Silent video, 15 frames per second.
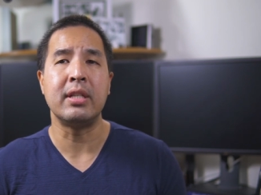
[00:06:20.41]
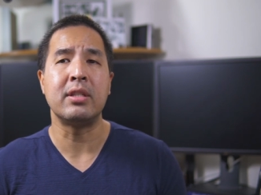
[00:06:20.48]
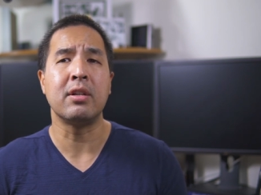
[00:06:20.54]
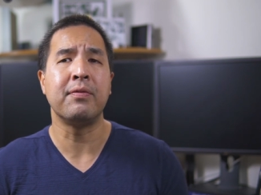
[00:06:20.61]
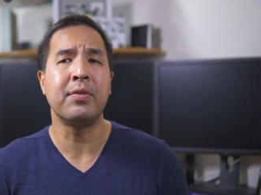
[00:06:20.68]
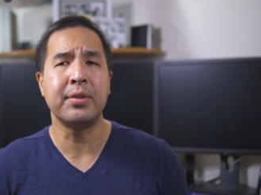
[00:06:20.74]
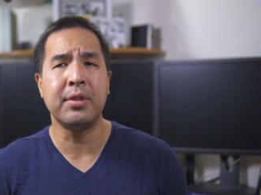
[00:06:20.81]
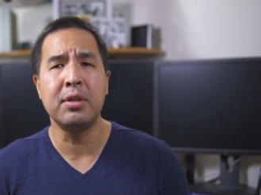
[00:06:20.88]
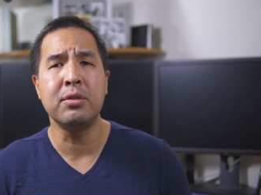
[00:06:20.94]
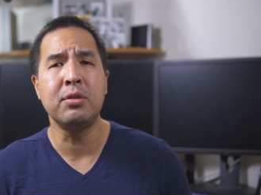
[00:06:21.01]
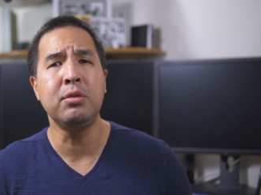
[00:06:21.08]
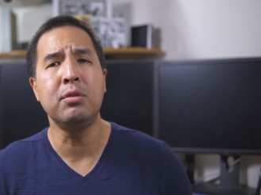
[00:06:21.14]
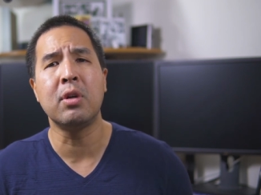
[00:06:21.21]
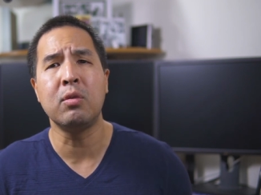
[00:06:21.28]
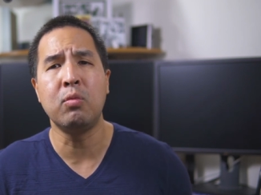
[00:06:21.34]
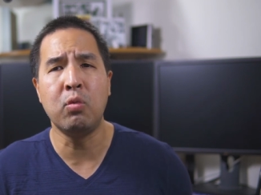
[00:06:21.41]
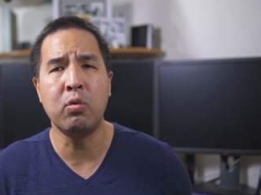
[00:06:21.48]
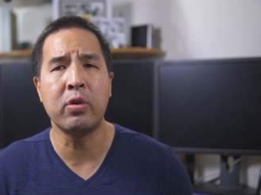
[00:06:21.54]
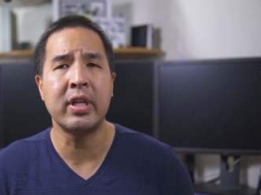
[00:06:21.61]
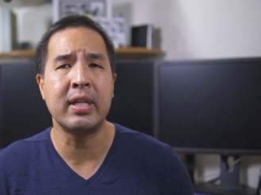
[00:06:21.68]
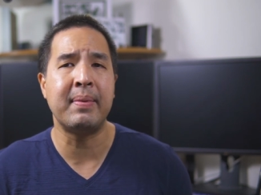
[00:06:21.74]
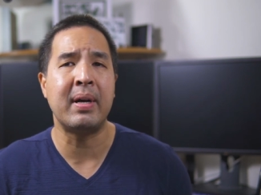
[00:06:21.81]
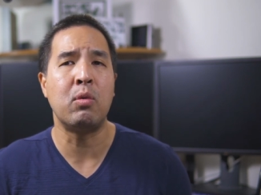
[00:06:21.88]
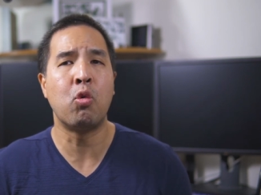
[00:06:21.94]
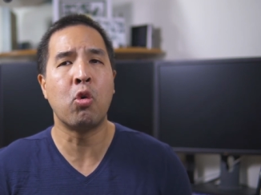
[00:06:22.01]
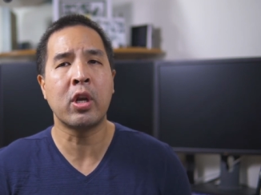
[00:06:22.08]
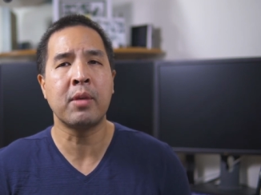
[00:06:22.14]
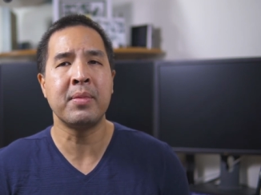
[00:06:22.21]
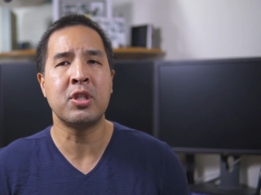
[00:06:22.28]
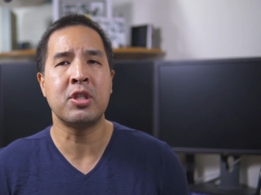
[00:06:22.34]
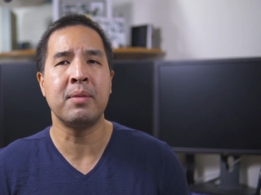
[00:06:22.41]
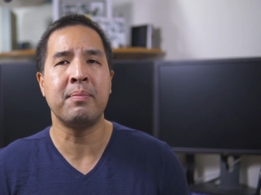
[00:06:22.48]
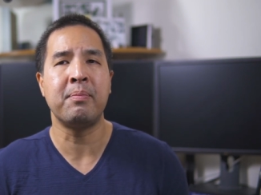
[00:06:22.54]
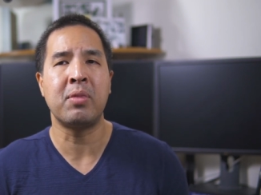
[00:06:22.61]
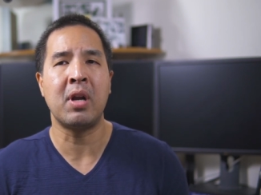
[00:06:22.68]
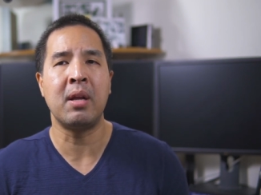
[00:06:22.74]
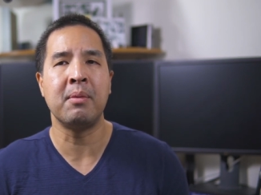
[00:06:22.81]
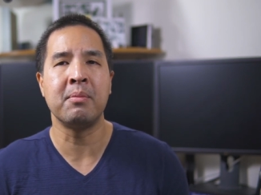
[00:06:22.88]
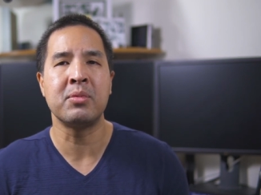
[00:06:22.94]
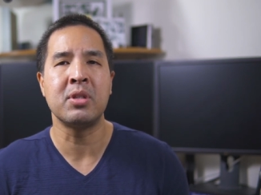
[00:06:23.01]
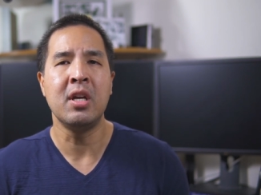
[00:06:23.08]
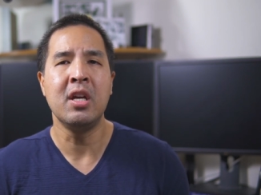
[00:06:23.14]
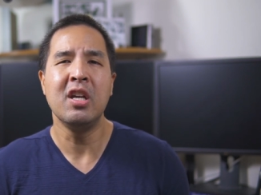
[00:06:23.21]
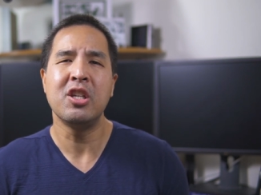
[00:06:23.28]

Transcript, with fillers: so for those who are worried about workmanship problems,